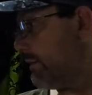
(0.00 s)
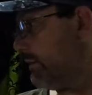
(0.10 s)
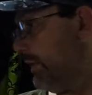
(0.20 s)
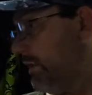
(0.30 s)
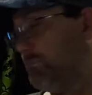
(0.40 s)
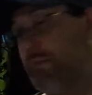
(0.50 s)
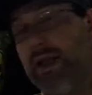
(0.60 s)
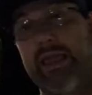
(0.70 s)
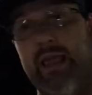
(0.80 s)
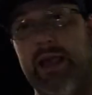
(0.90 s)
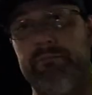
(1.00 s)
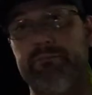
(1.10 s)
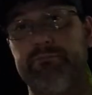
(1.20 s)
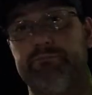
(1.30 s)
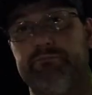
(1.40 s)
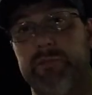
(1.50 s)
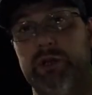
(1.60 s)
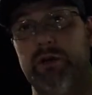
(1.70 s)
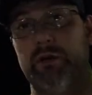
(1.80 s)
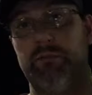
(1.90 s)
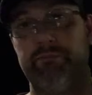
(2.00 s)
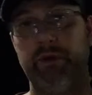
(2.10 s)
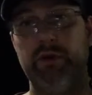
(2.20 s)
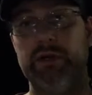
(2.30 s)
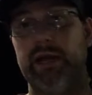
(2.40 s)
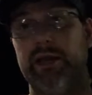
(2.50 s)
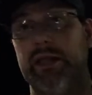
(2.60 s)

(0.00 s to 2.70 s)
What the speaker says: used my little butane